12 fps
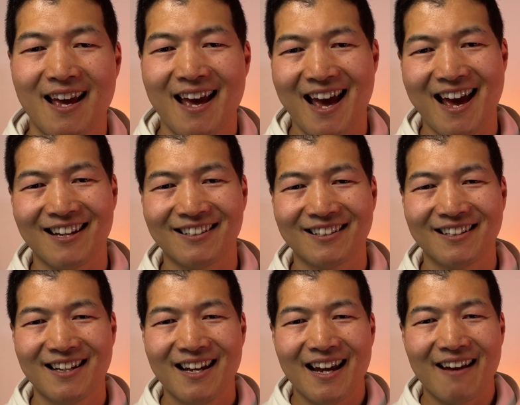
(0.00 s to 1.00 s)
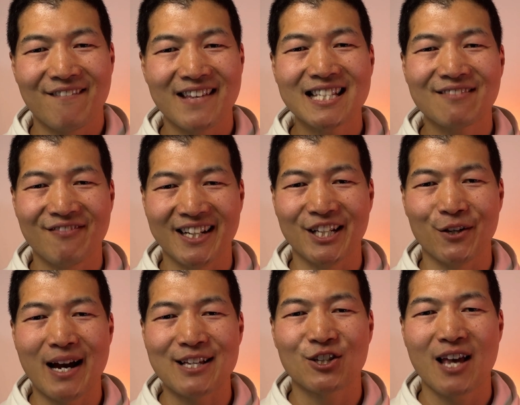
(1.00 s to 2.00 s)
And if this video
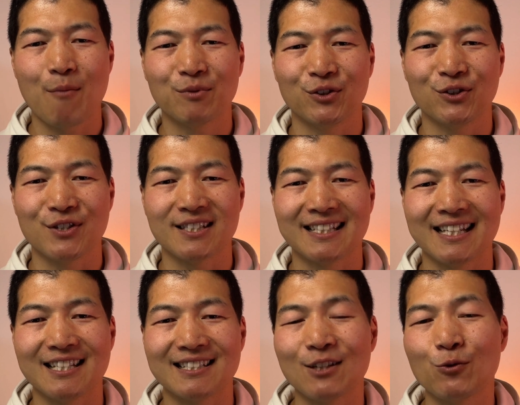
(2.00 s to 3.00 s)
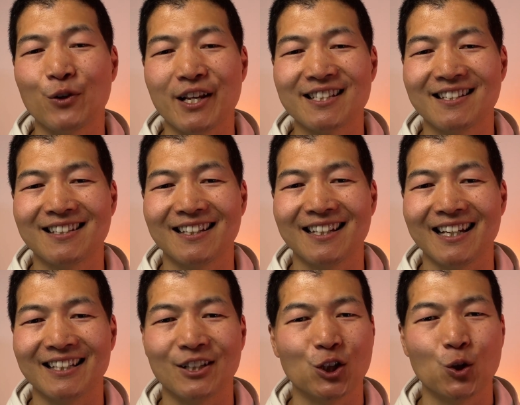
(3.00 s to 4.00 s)
has helped you to see synchronicity in
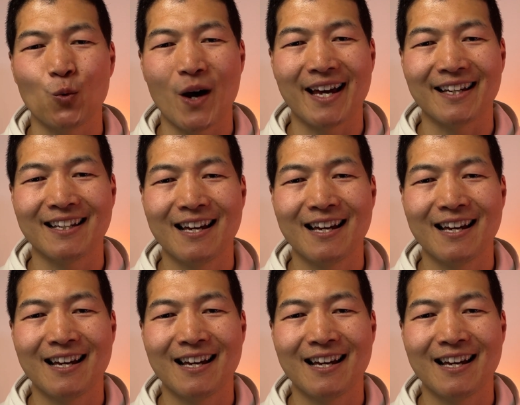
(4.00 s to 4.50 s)
a new way,